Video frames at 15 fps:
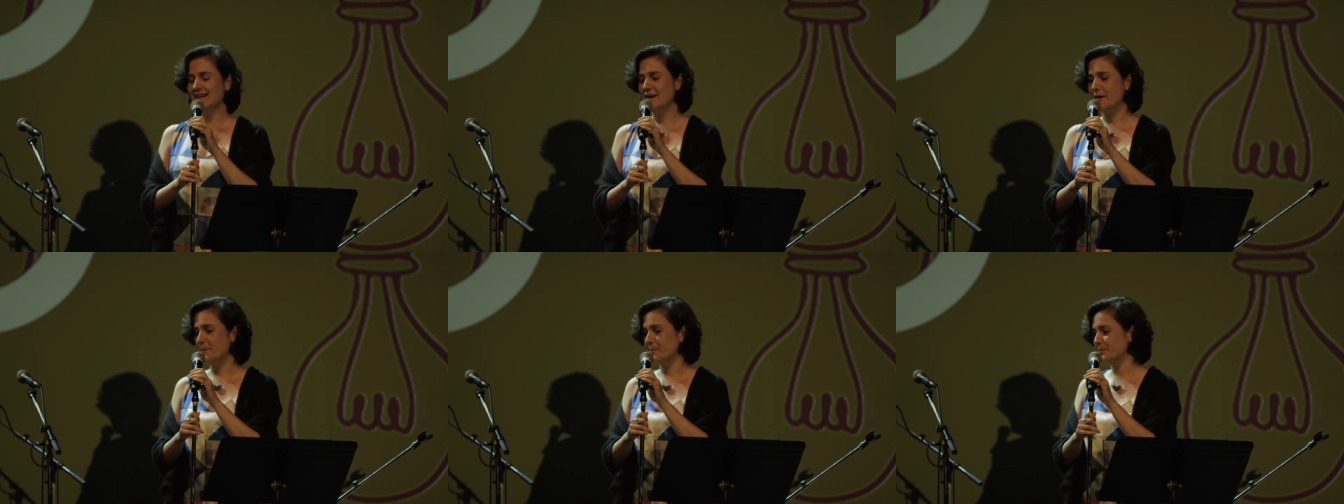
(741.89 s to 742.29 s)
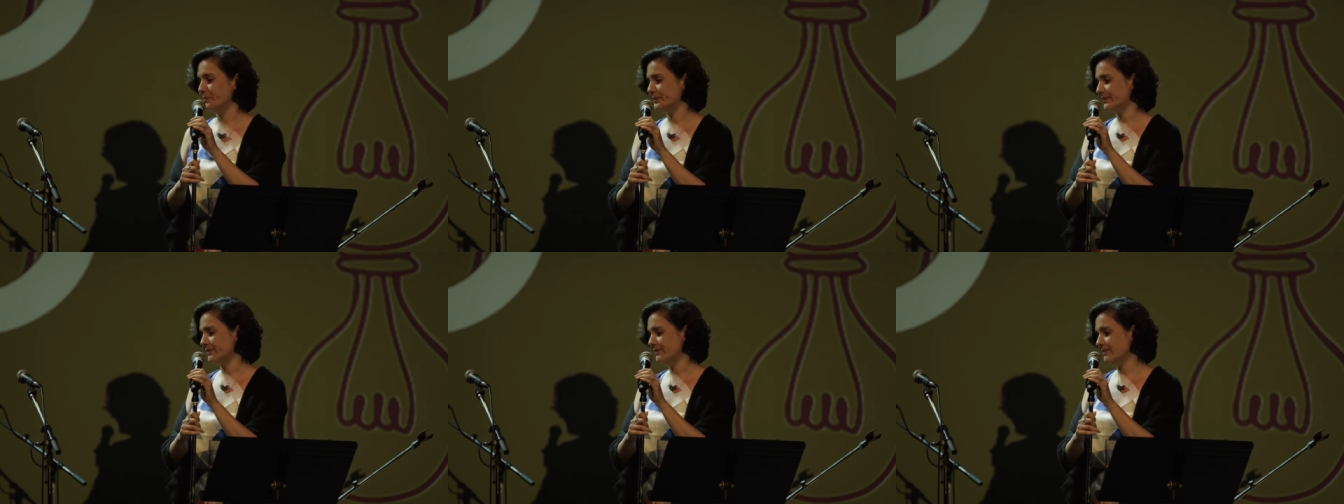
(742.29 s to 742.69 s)

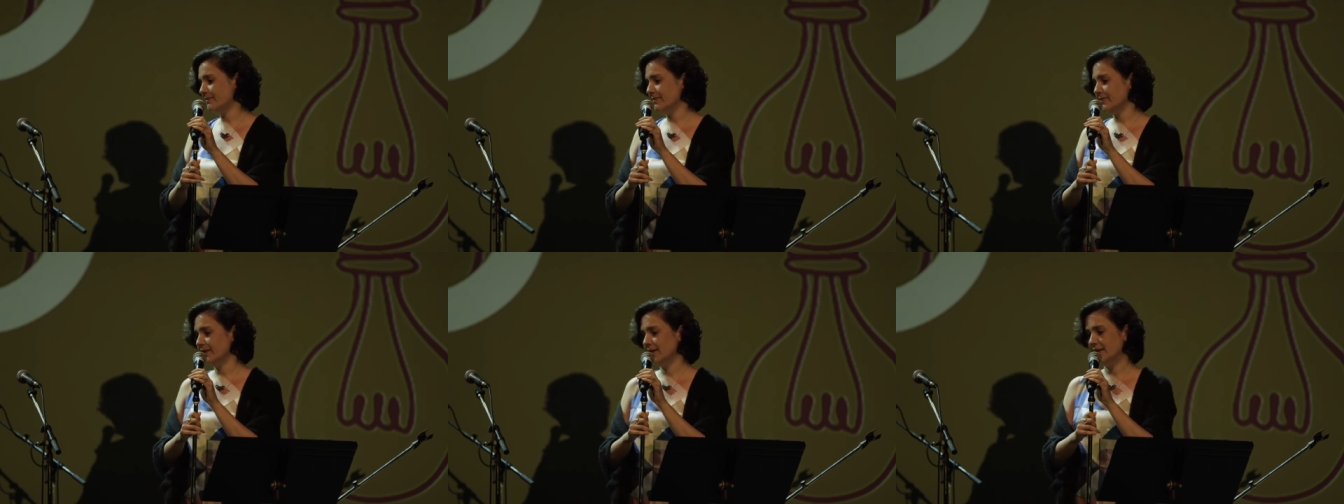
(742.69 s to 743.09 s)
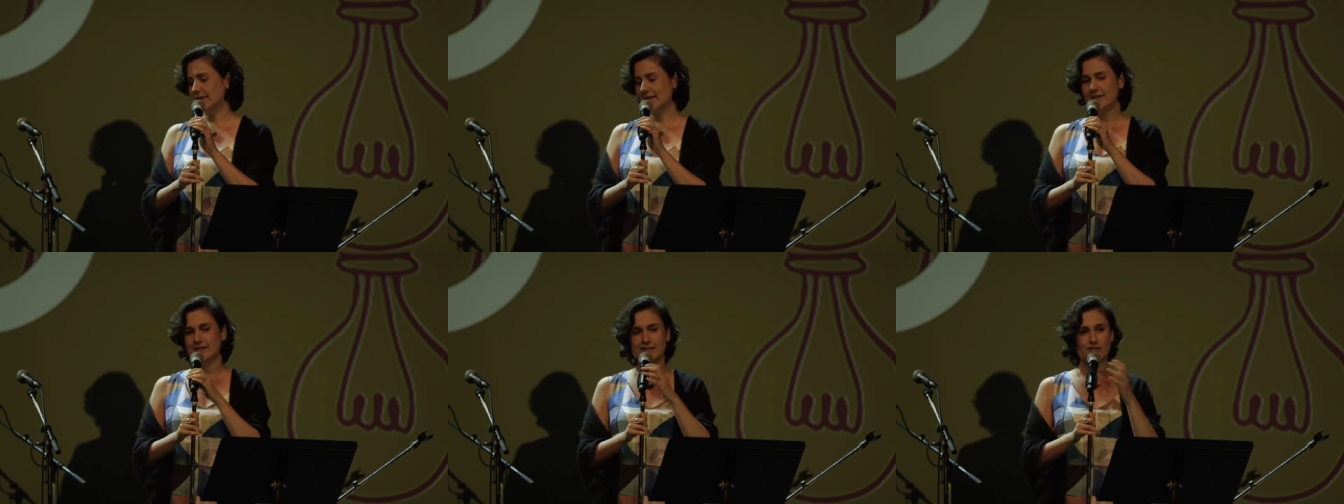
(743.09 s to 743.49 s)
And
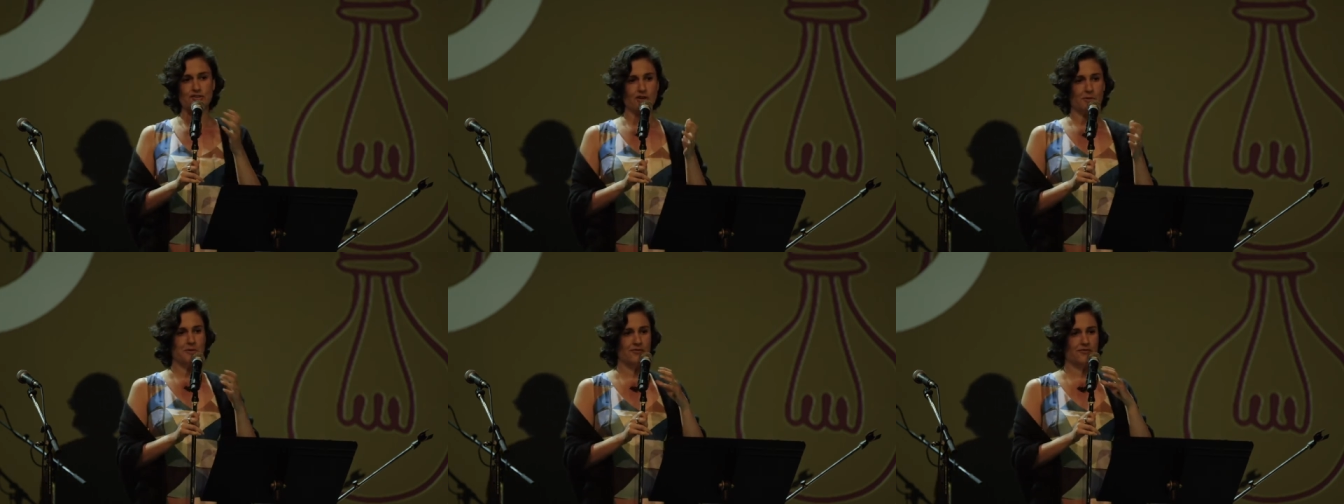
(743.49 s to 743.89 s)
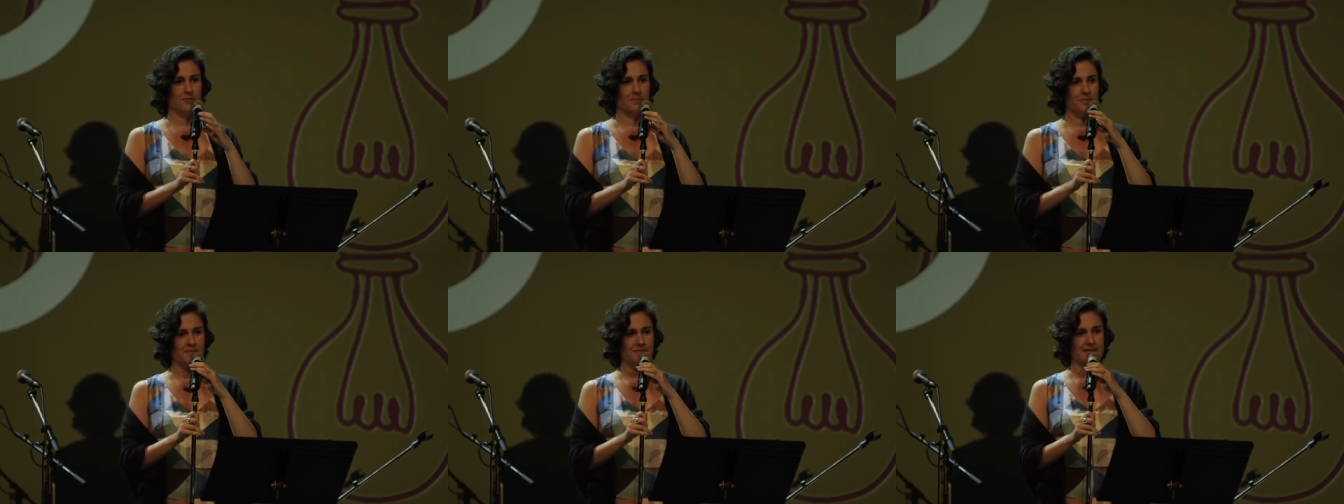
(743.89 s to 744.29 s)
that didn't stop her
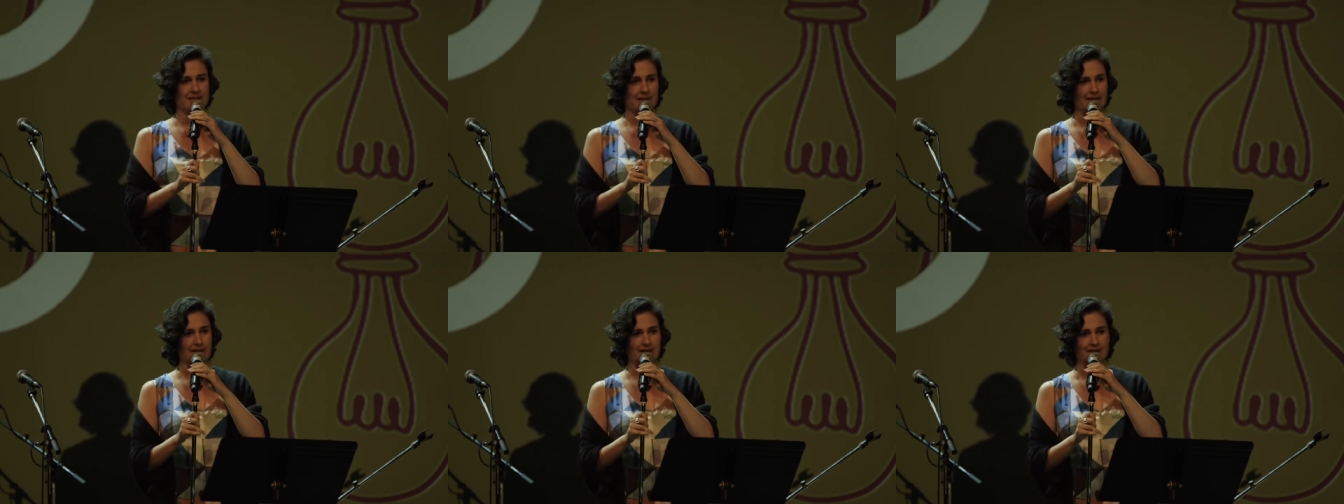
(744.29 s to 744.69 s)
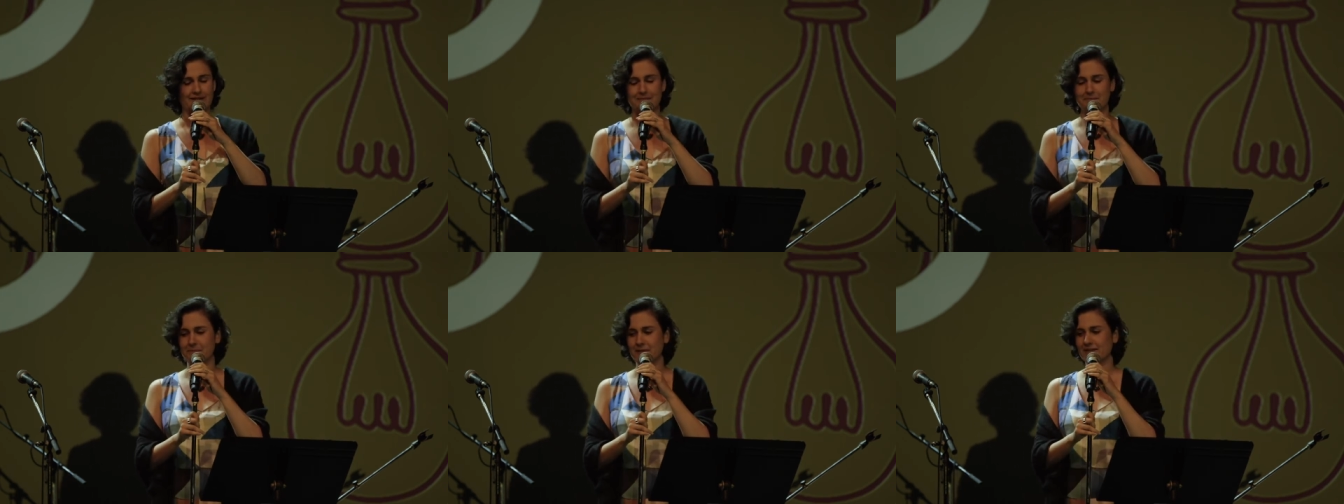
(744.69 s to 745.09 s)
from dying,
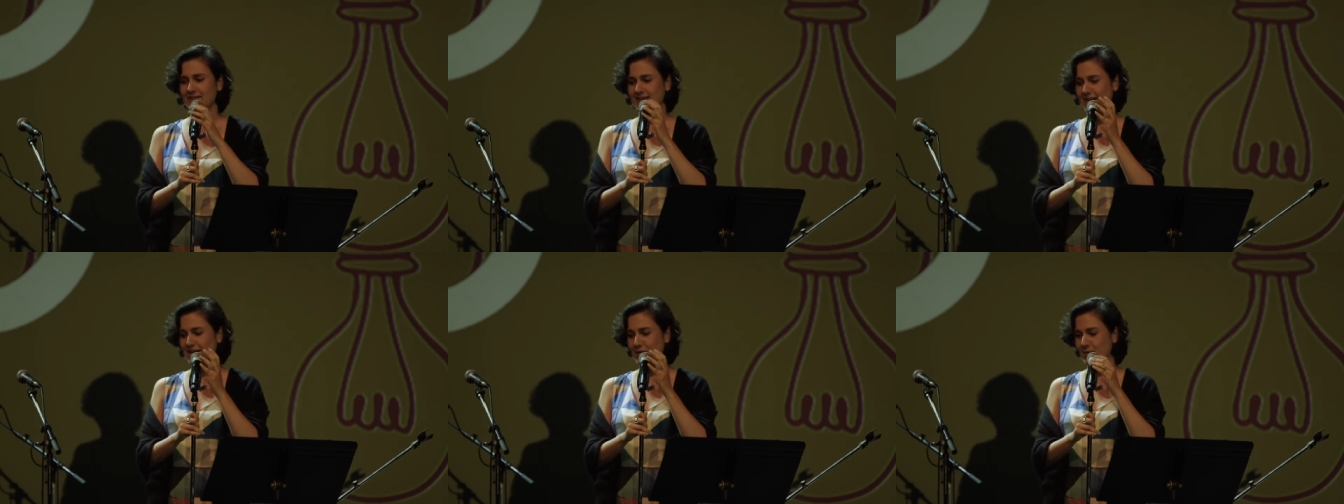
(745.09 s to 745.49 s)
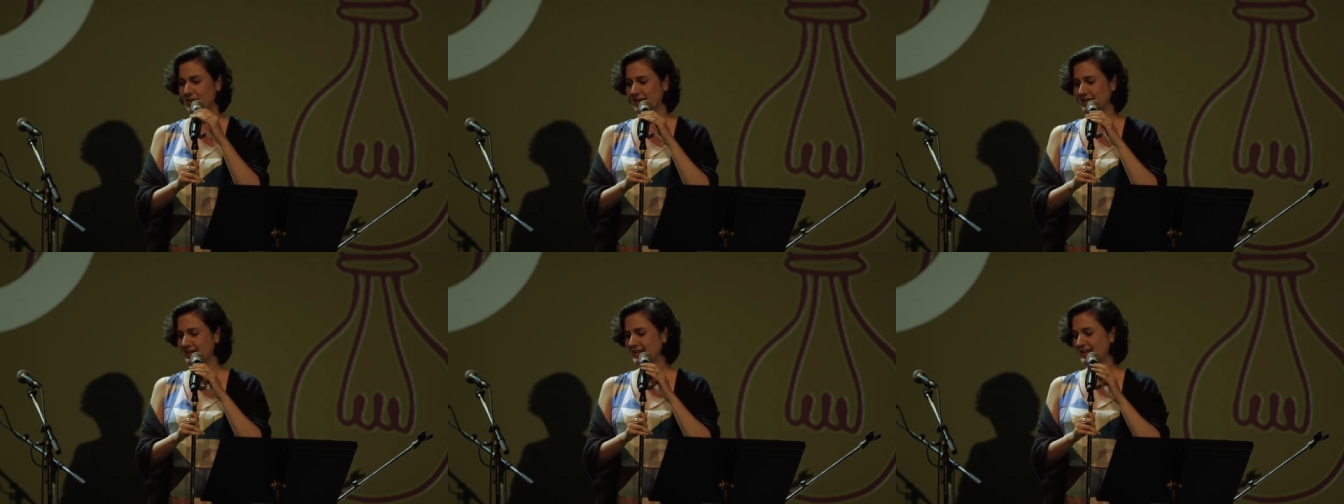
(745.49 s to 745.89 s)
but
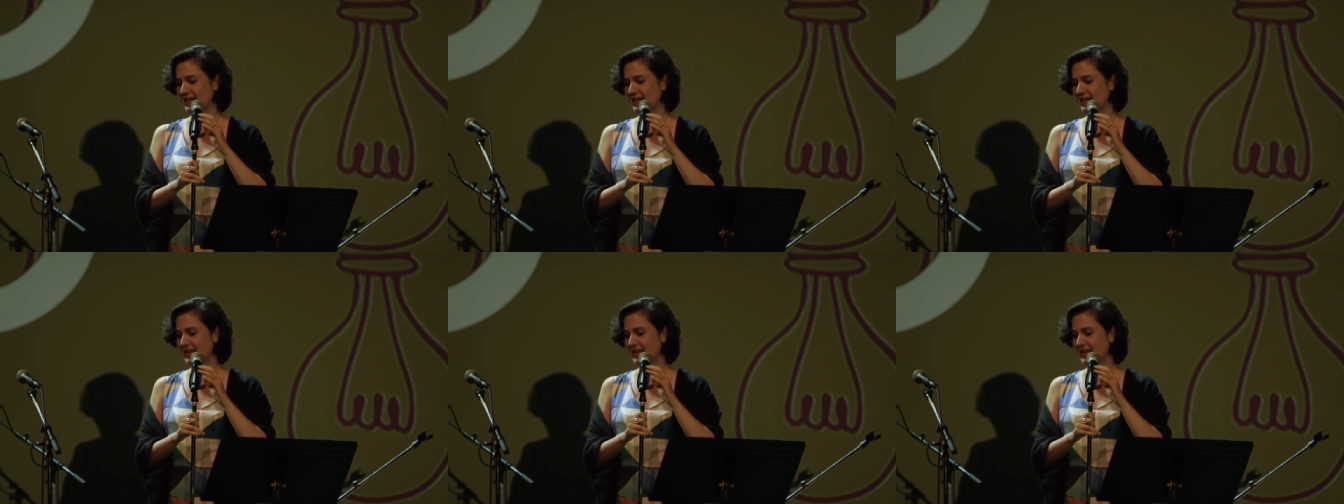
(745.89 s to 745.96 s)
anyway.